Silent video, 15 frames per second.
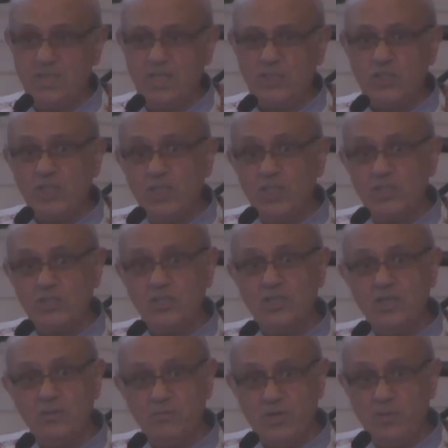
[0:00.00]
The church
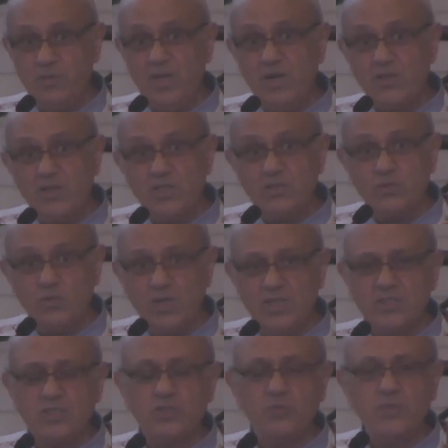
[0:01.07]
prepared these
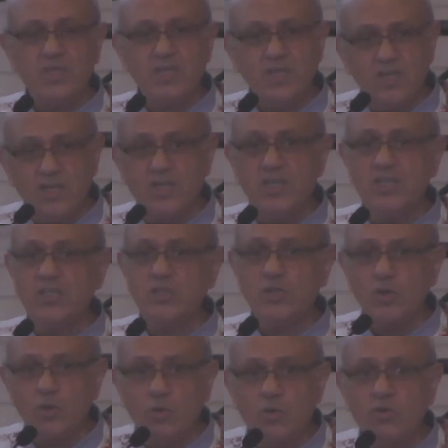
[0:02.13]
words to be heard
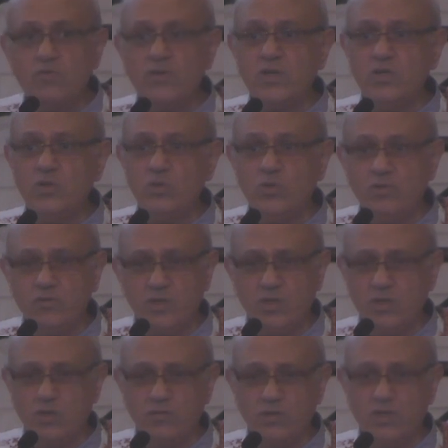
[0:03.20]
over and over and
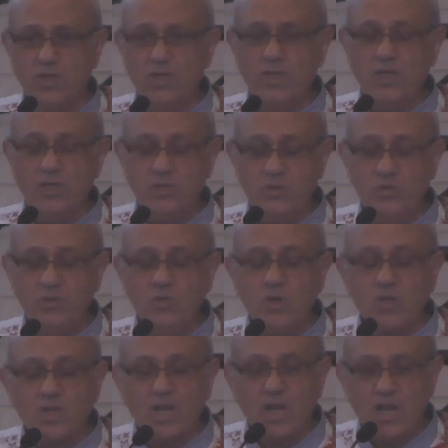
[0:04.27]
over. Do
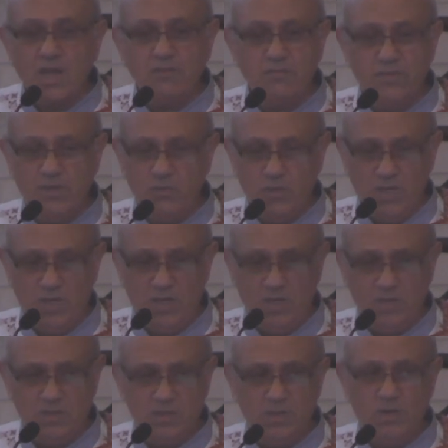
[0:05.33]
not love the
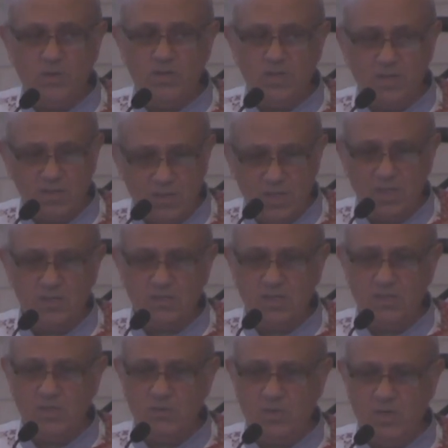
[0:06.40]
world or the things
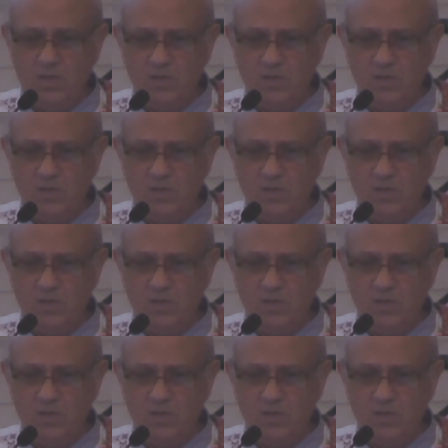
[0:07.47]
in the world.